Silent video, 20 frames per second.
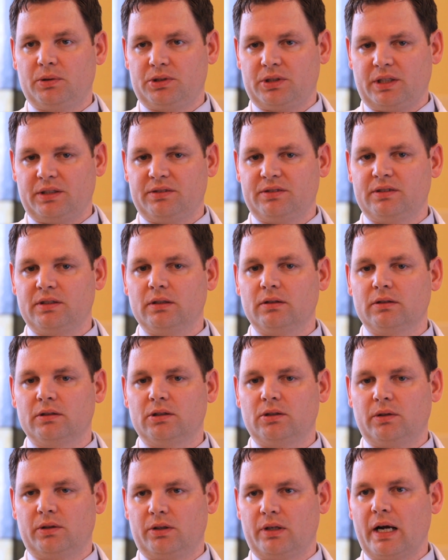which I still
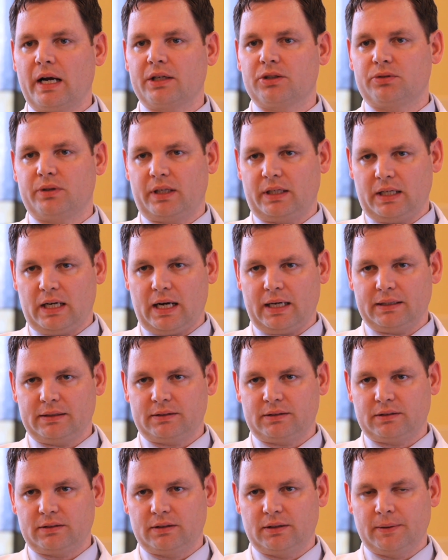do under x-ray
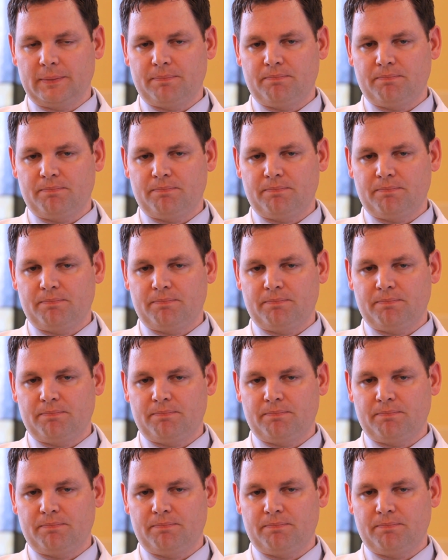guidance,